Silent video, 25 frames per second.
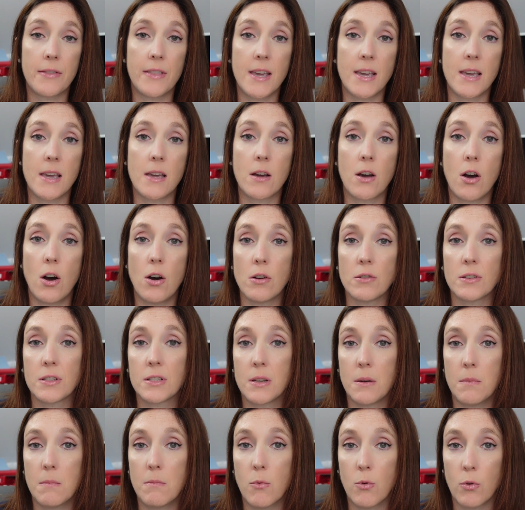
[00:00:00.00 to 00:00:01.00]
They can
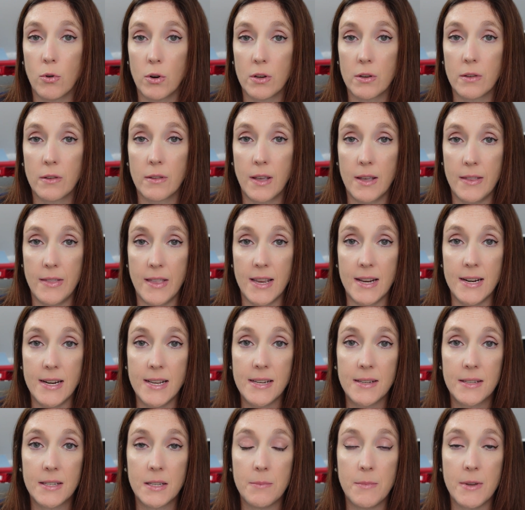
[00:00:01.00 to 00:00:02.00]
cost more than they
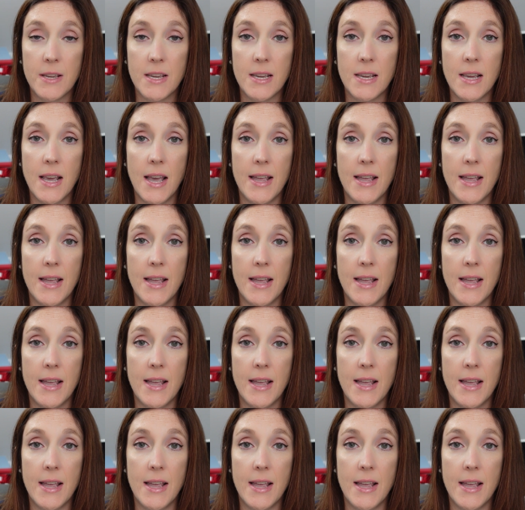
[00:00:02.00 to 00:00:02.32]
need to be,